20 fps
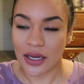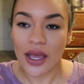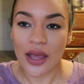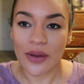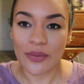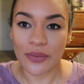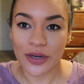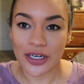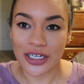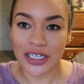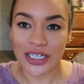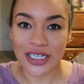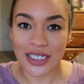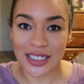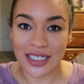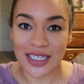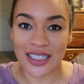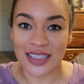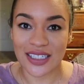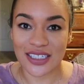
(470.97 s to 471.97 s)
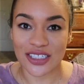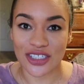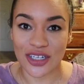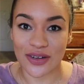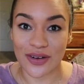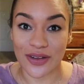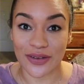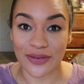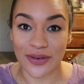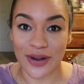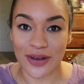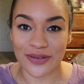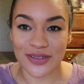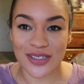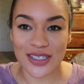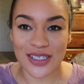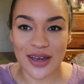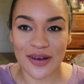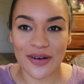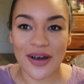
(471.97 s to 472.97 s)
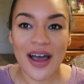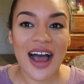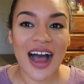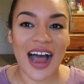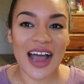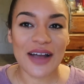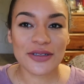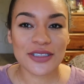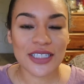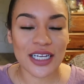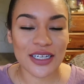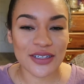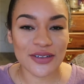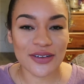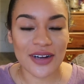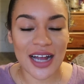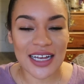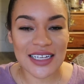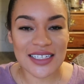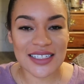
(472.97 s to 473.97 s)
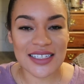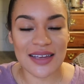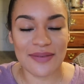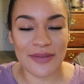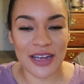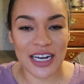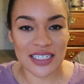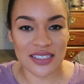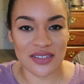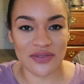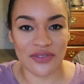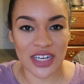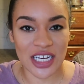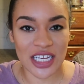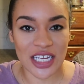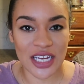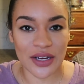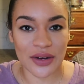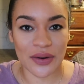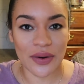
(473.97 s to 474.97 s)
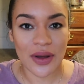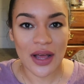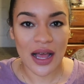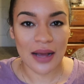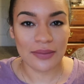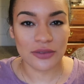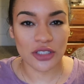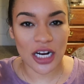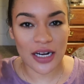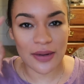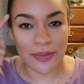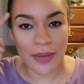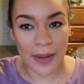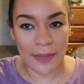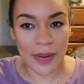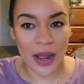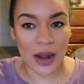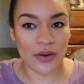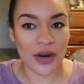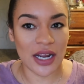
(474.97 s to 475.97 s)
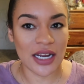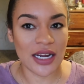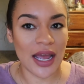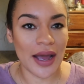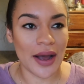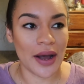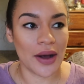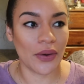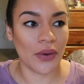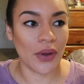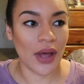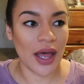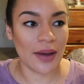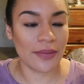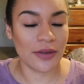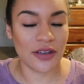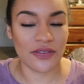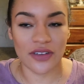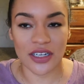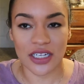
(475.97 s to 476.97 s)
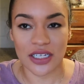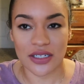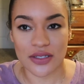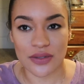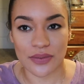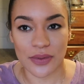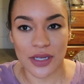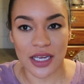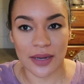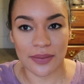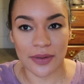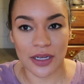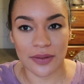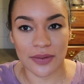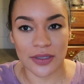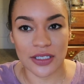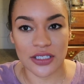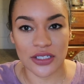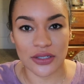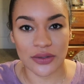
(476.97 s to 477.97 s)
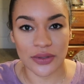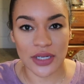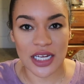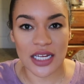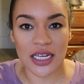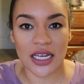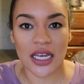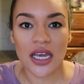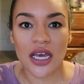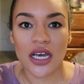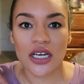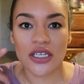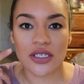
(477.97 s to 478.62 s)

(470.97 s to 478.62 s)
And we're gonna get this show on the road. So I will talk to you guys in my next video. I'm trying to map out right now how many videos a week I'm gonna be doing.